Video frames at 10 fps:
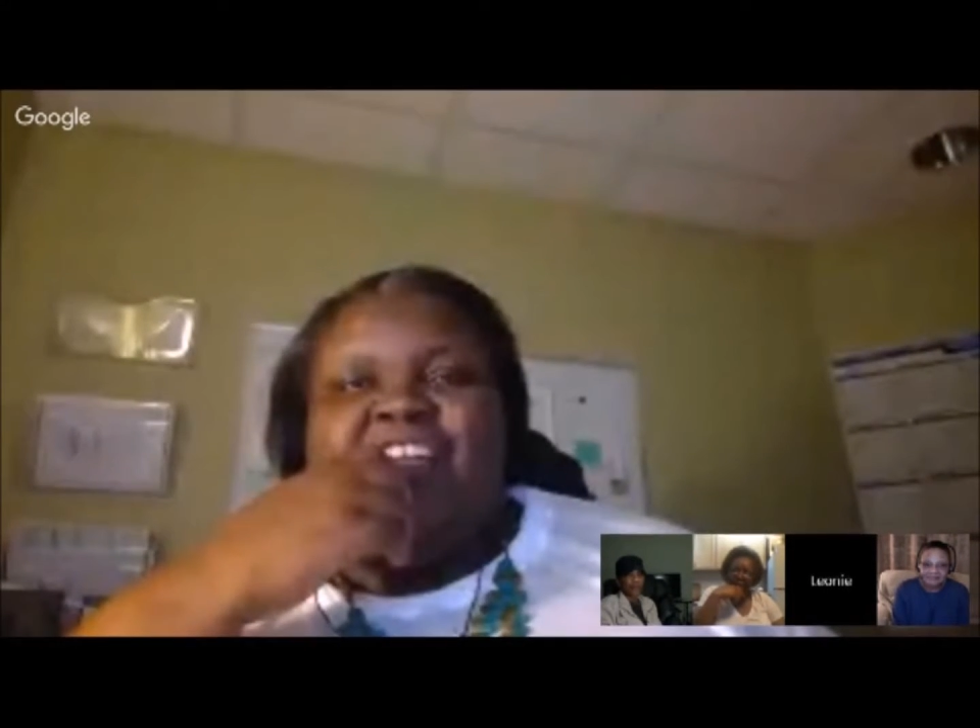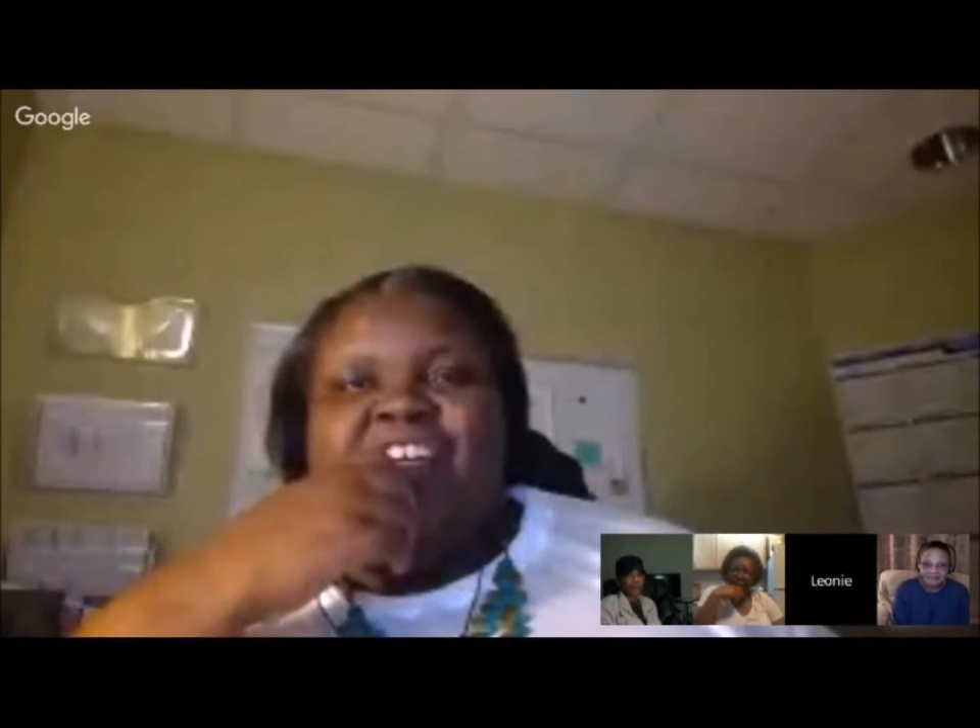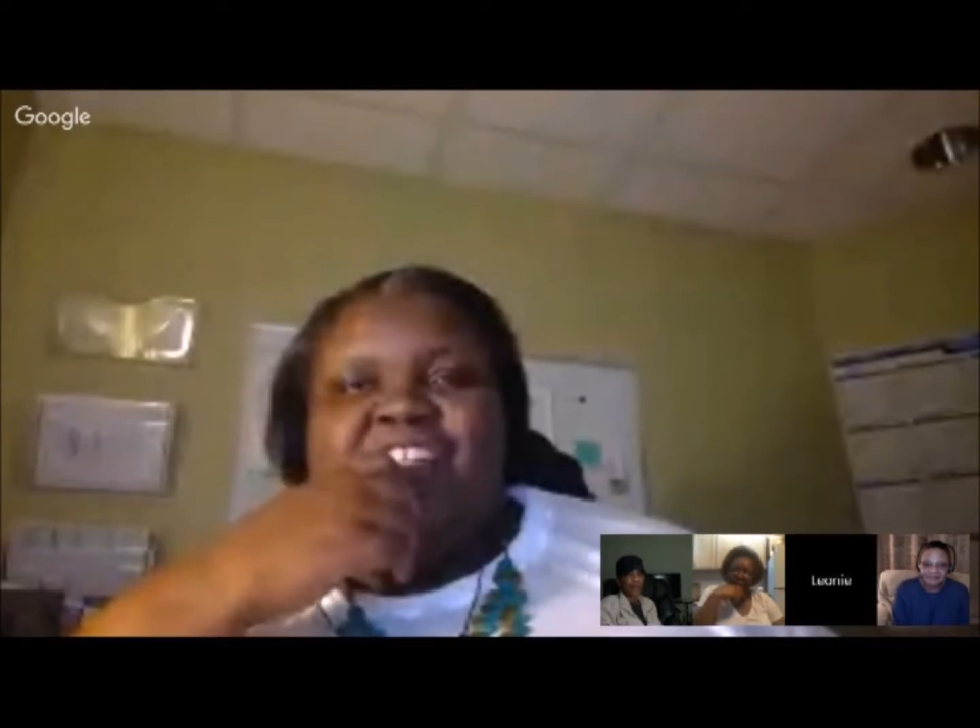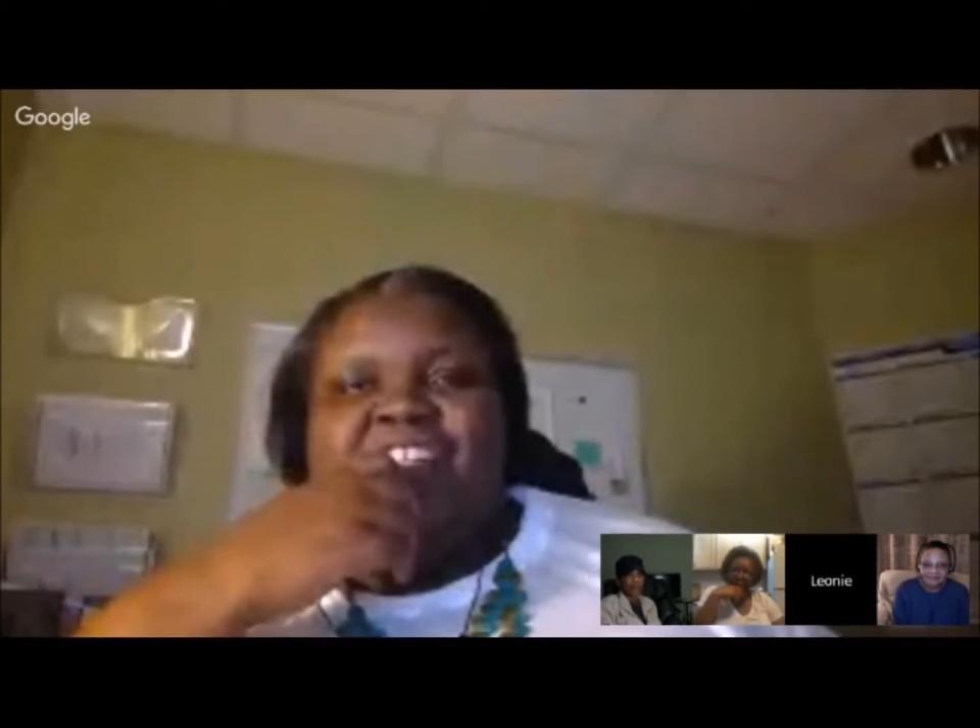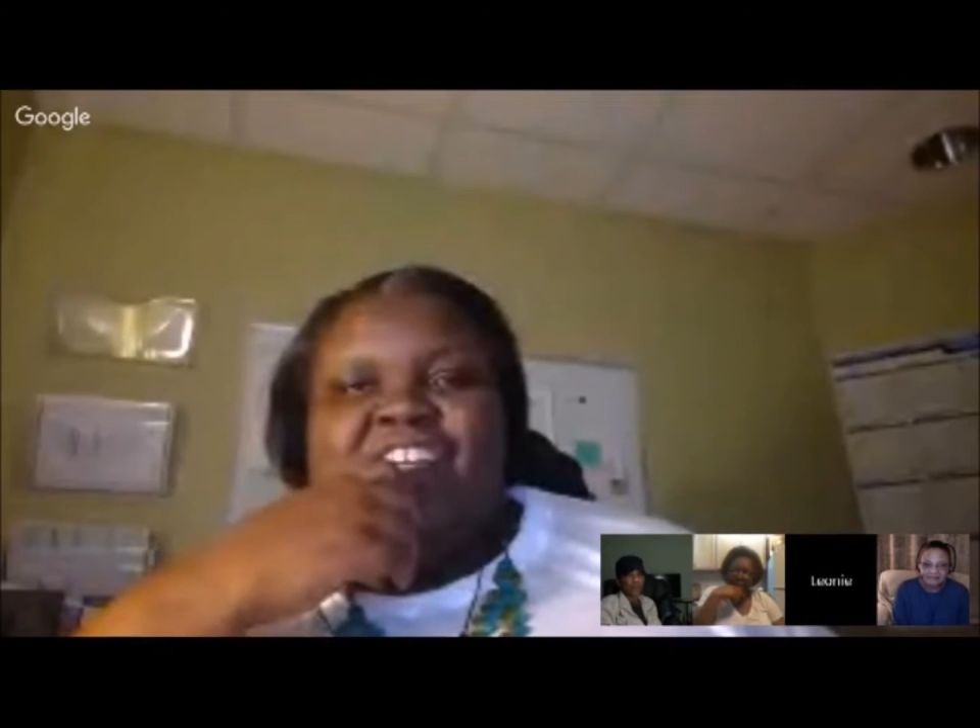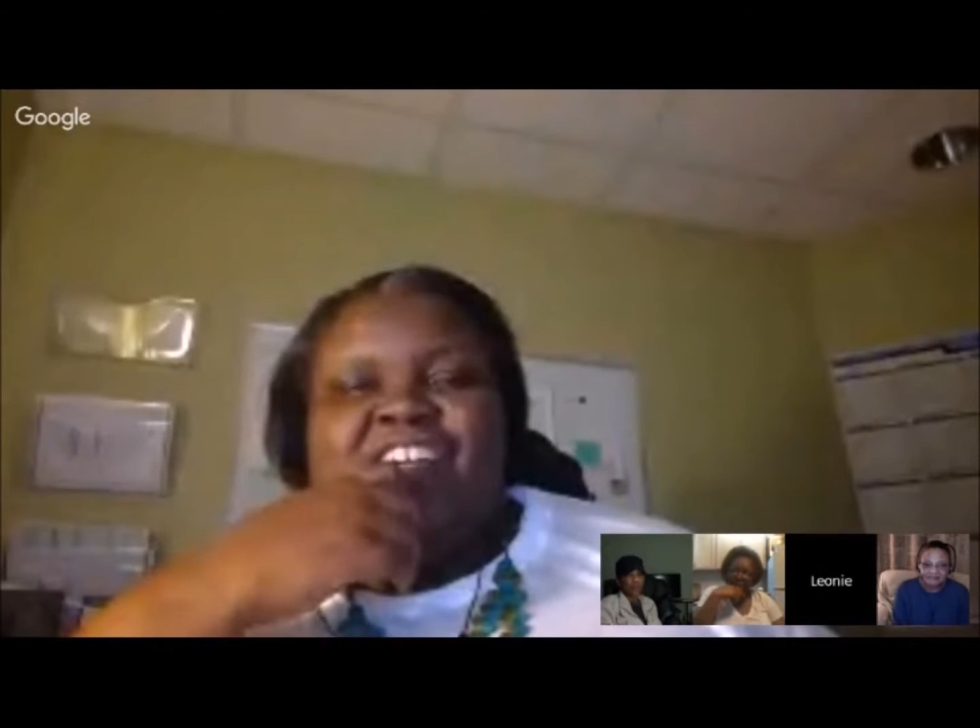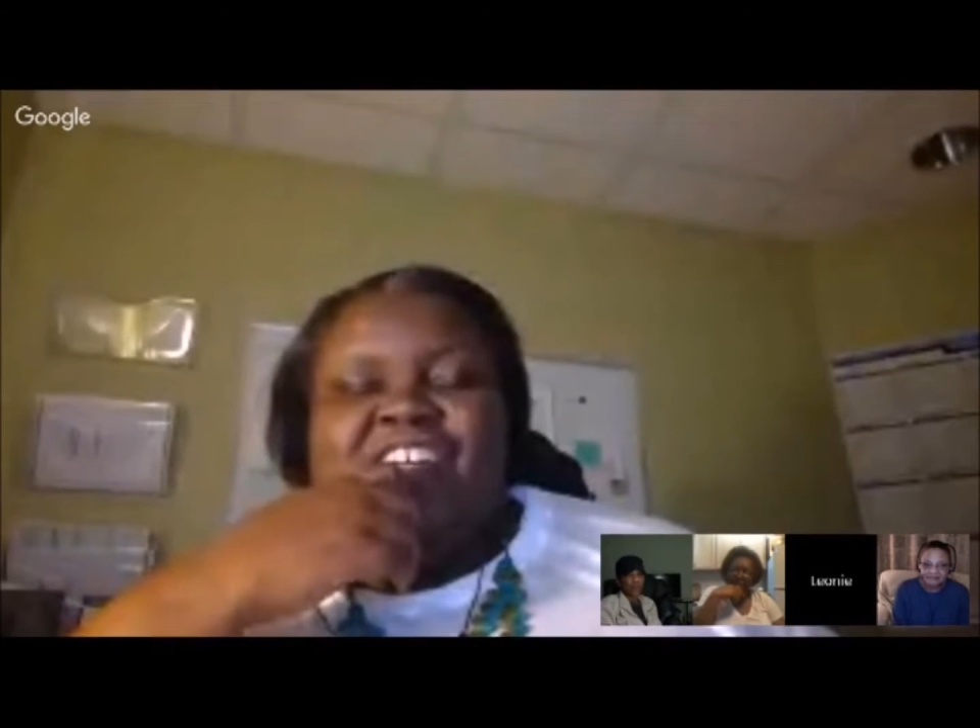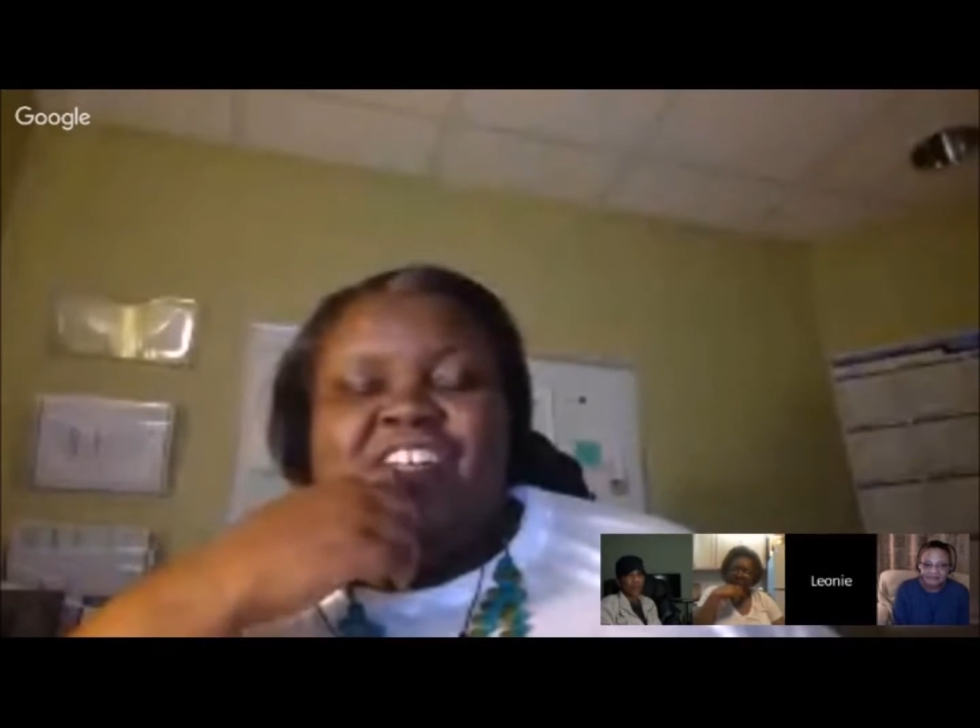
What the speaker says: and I think